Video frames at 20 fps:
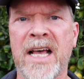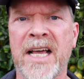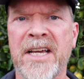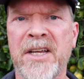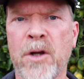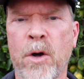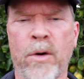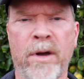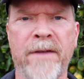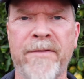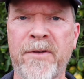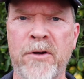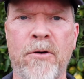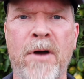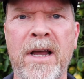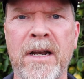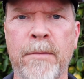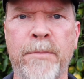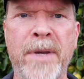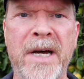you know, if you're
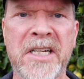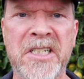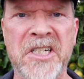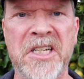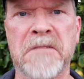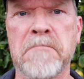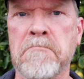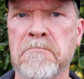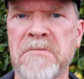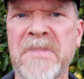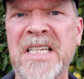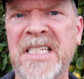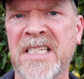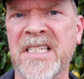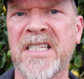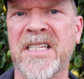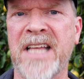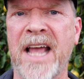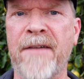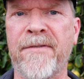on a budget, this
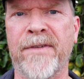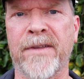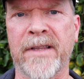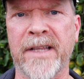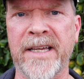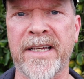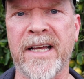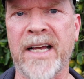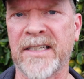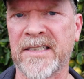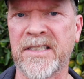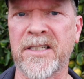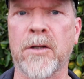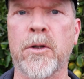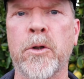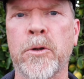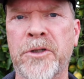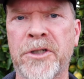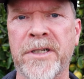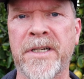is definitely a
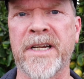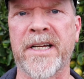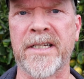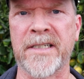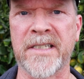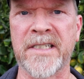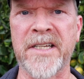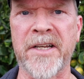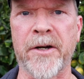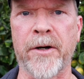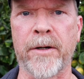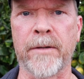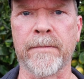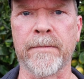solution to consider.